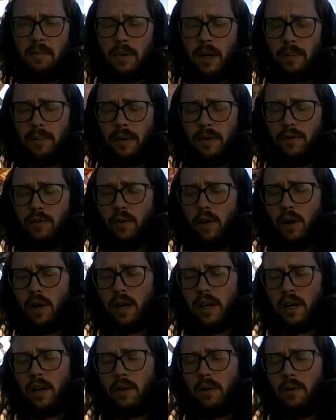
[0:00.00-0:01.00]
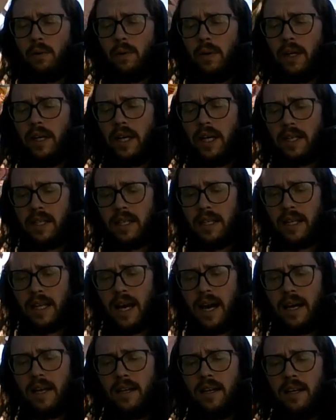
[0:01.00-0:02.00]
But before we get to
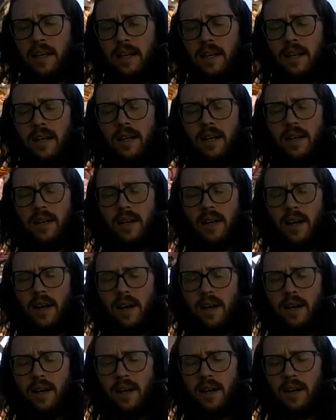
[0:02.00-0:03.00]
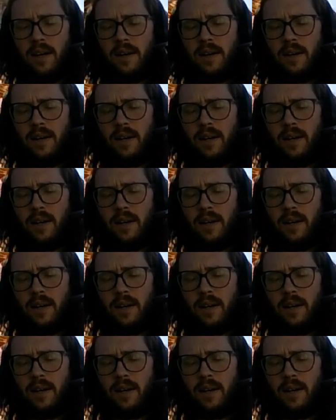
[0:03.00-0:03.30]
that, uh,